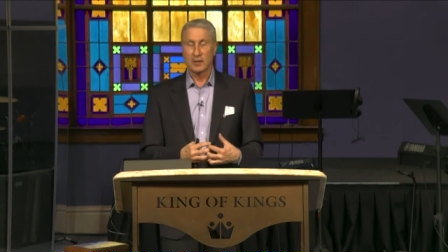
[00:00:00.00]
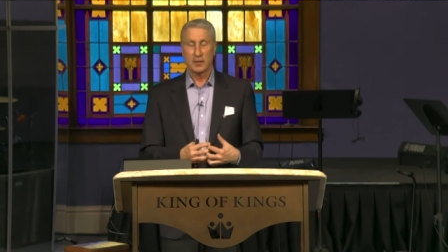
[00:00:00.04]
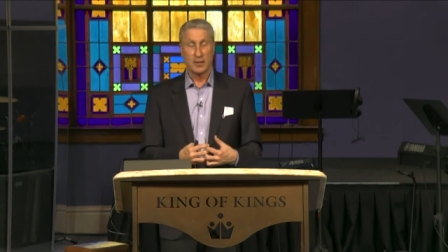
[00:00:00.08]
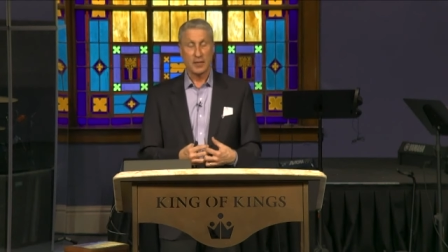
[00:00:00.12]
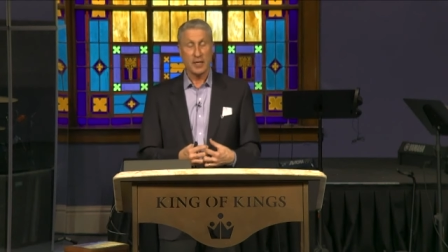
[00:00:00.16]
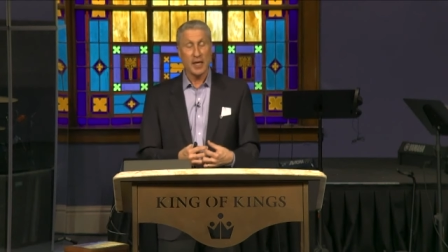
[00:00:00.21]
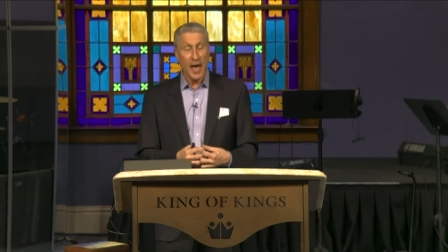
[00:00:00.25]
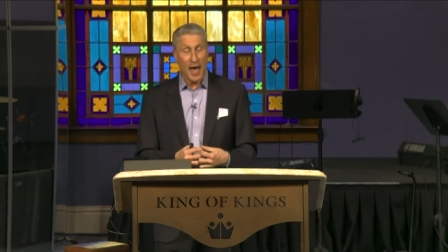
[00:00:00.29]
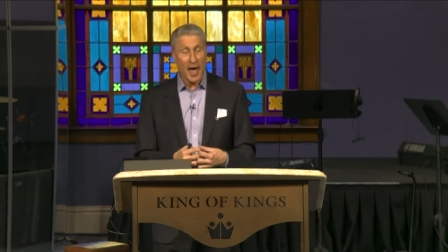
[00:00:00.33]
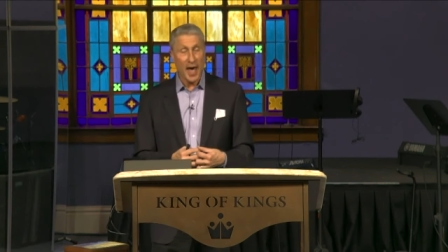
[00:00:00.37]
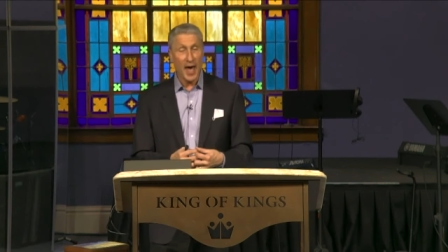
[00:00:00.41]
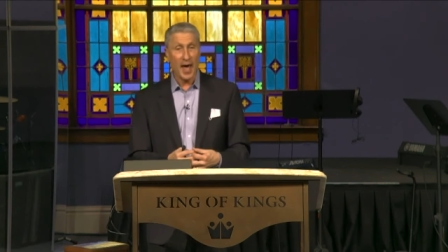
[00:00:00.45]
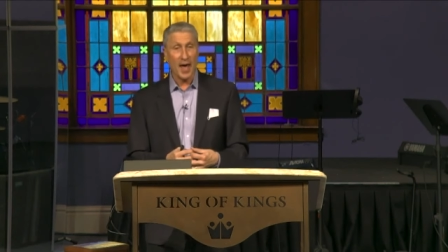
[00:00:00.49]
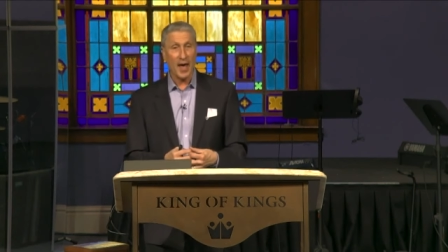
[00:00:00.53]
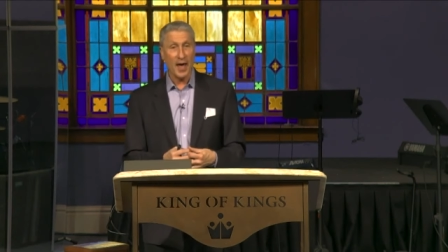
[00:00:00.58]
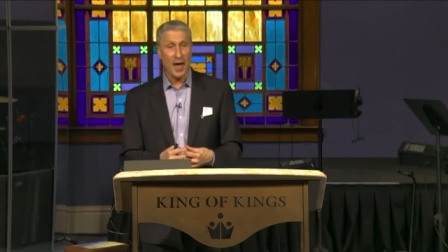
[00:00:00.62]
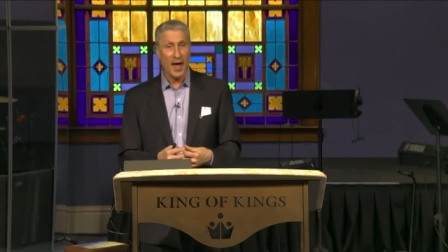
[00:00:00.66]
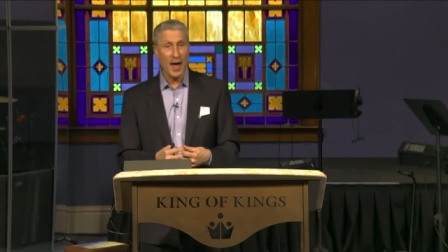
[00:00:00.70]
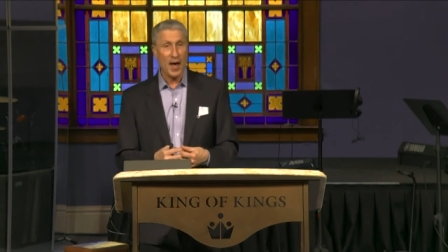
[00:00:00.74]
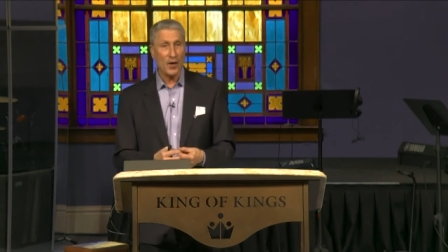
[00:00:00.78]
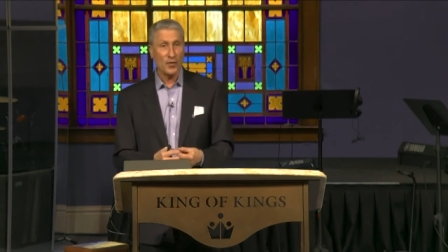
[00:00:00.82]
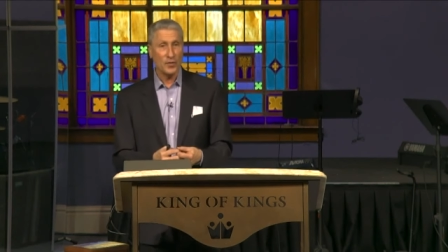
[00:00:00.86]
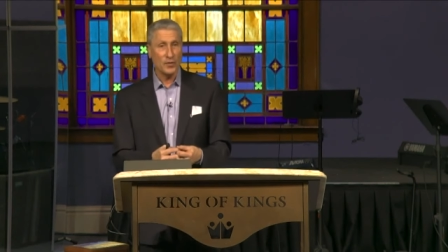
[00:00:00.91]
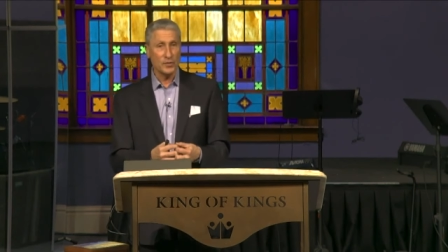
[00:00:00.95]
Yeah,
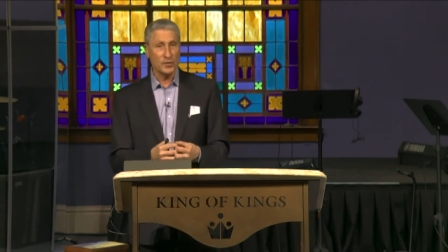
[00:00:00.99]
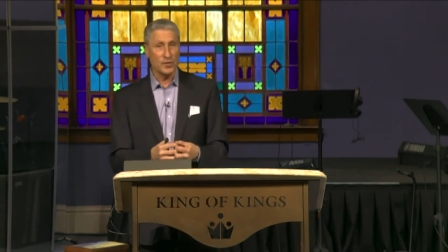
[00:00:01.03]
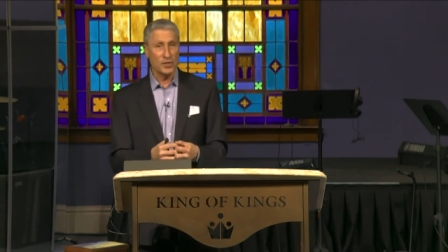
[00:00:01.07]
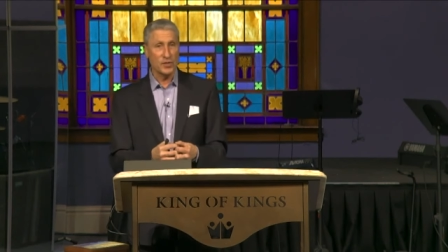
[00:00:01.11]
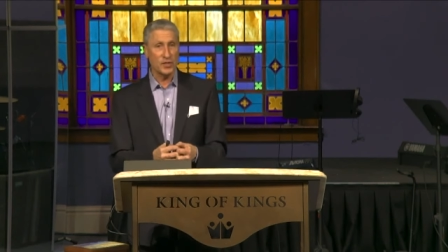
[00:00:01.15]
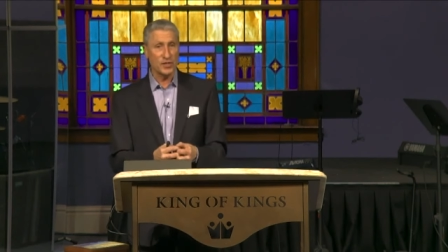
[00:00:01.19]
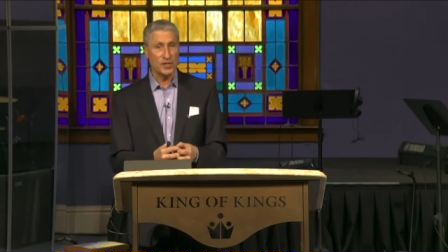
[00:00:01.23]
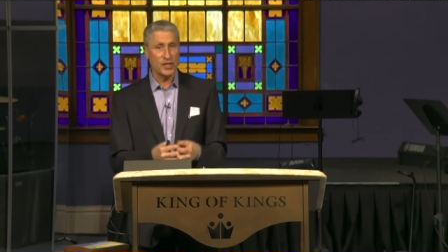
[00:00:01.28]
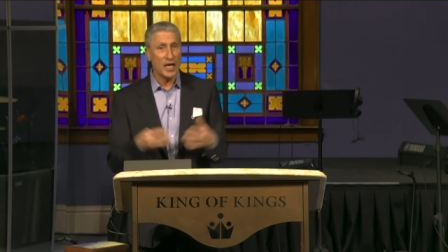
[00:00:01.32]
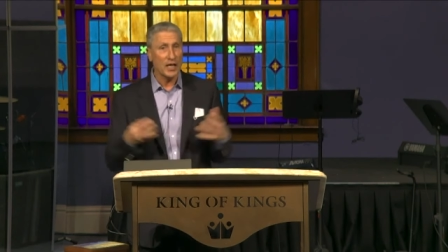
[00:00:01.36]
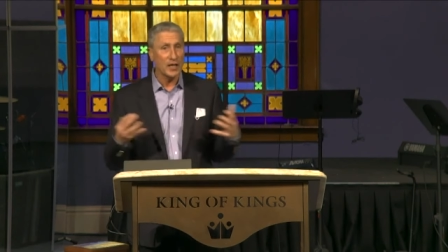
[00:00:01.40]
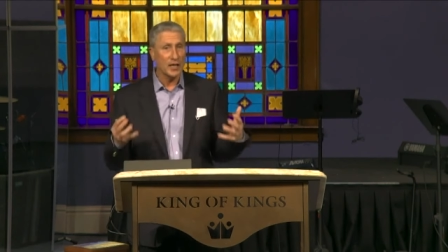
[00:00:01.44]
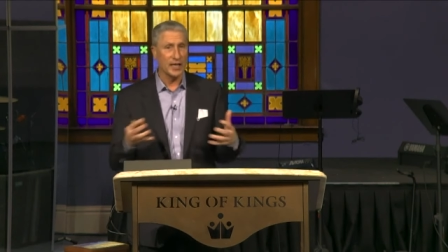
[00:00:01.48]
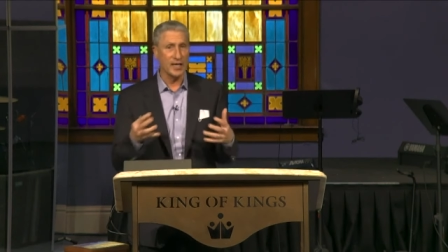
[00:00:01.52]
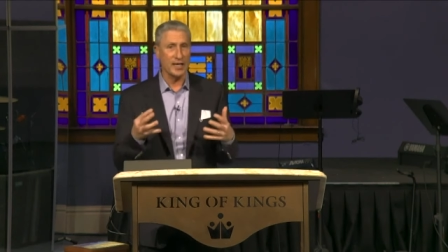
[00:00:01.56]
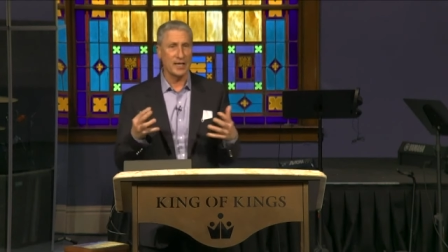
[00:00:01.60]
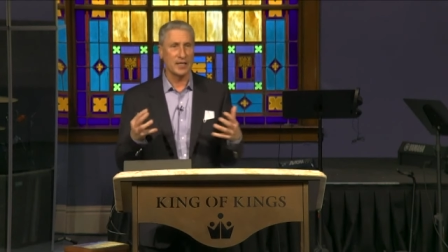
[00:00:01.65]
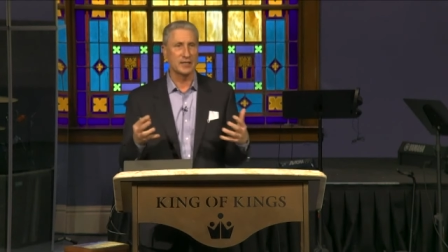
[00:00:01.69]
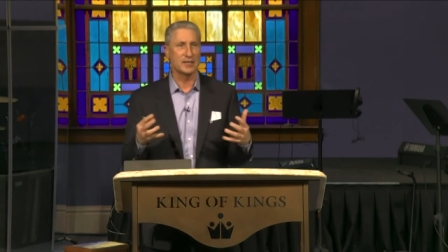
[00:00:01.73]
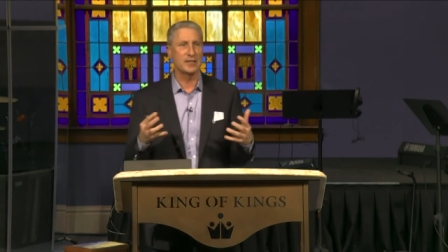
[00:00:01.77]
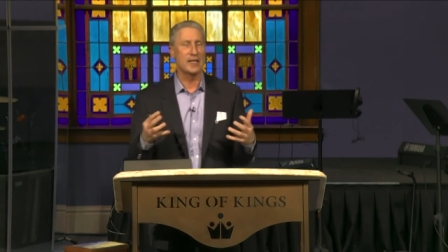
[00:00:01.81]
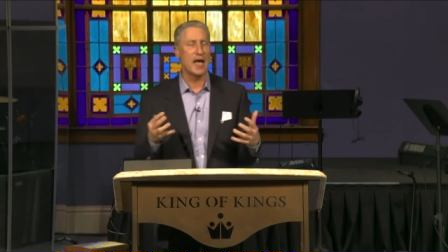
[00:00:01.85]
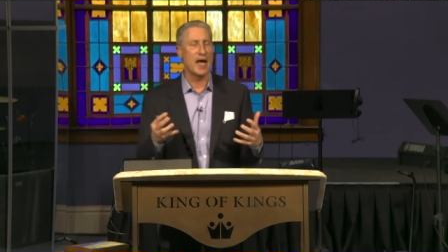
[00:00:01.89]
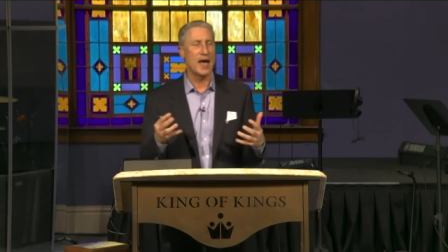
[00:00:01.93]
how silly
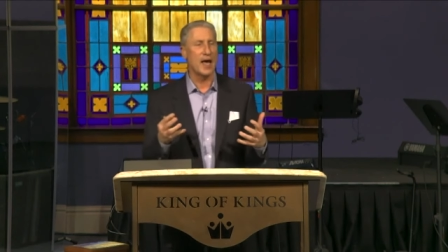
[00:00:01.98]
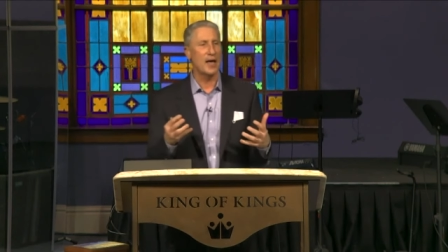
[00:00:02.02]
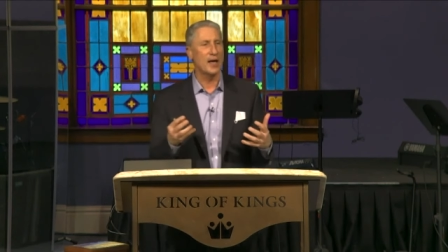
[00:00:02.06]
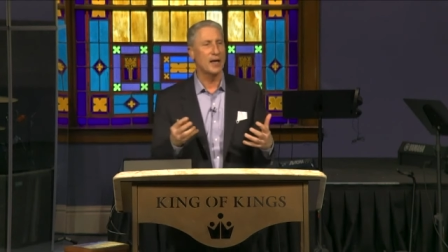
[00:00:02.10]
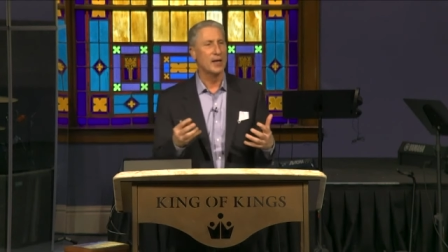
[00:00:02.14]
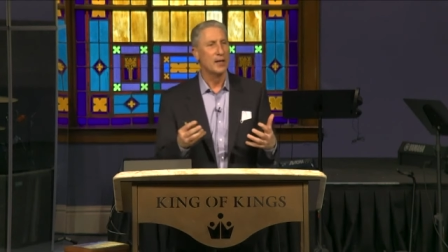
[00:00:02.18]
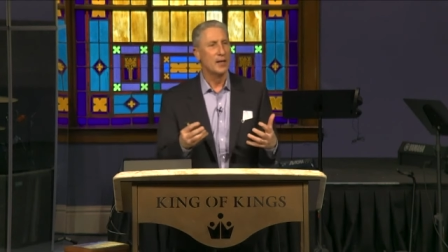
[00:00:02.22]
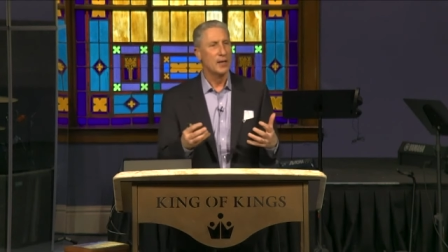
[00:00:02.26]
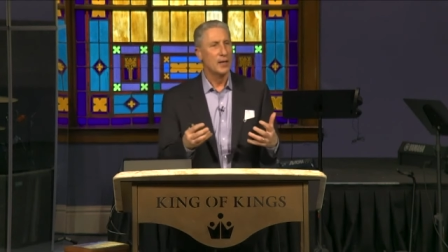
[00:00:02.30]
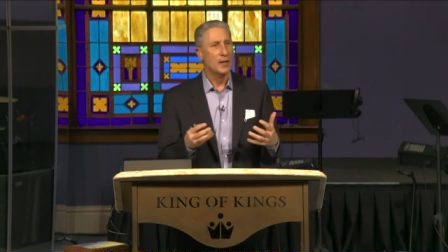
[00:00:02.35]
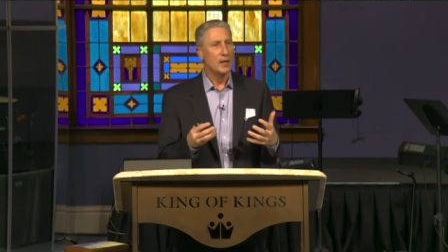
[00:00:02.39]
is that?